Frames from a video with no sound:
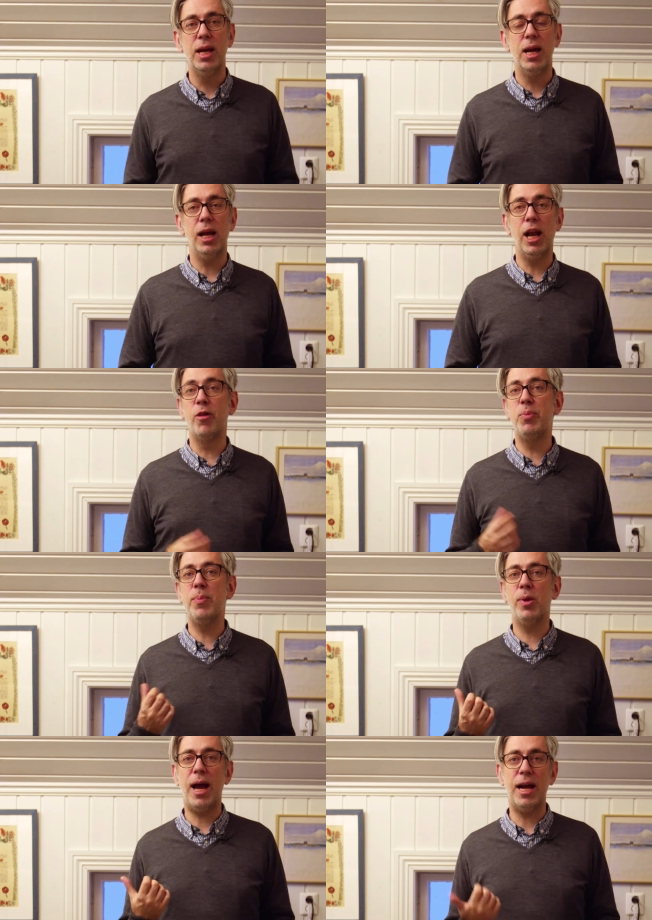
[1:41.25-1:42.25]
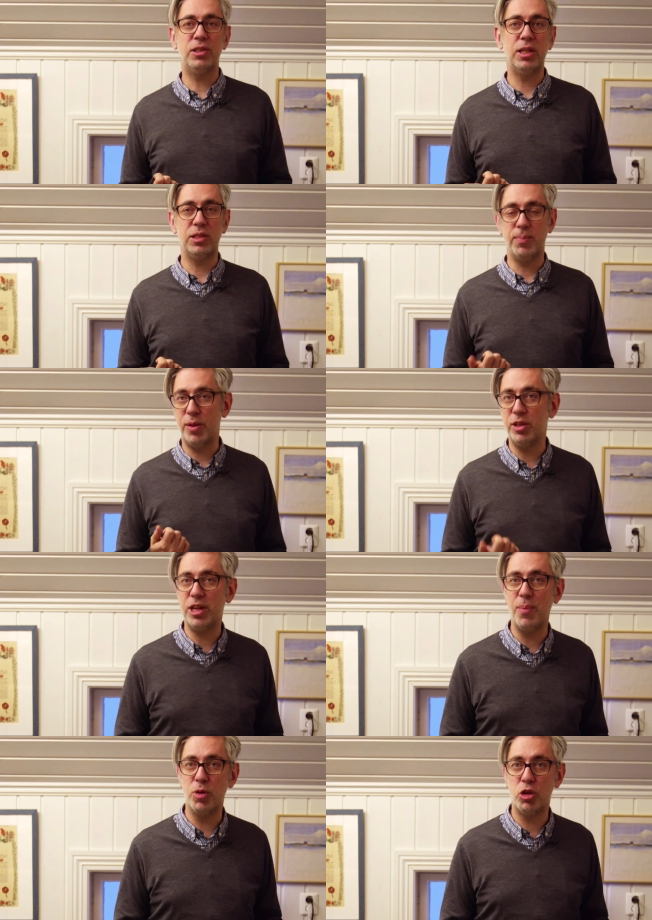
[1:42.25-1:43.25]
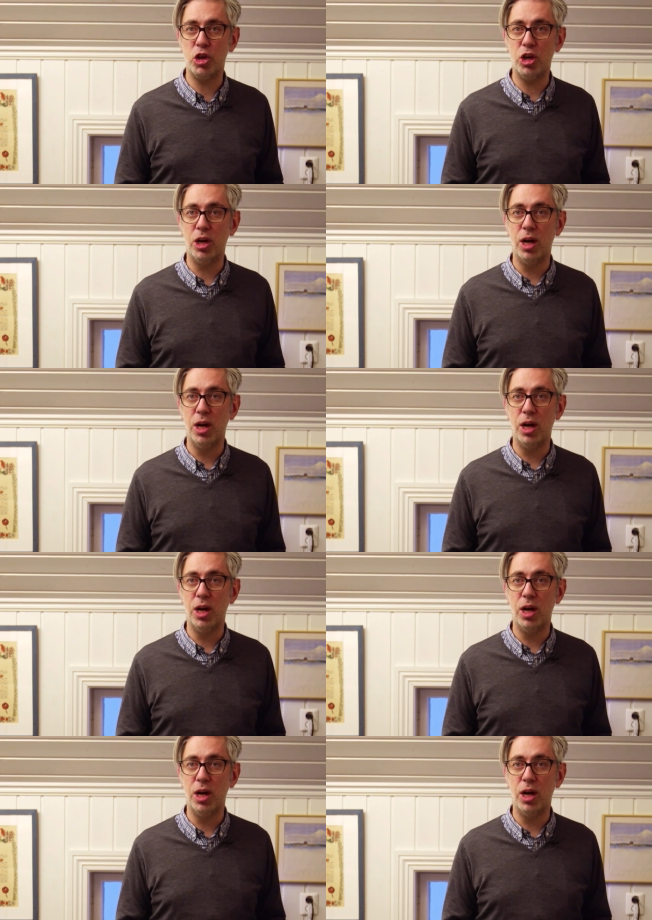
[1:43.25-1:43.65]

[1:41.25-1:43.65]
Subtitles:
a lot of people ask us about the temperature.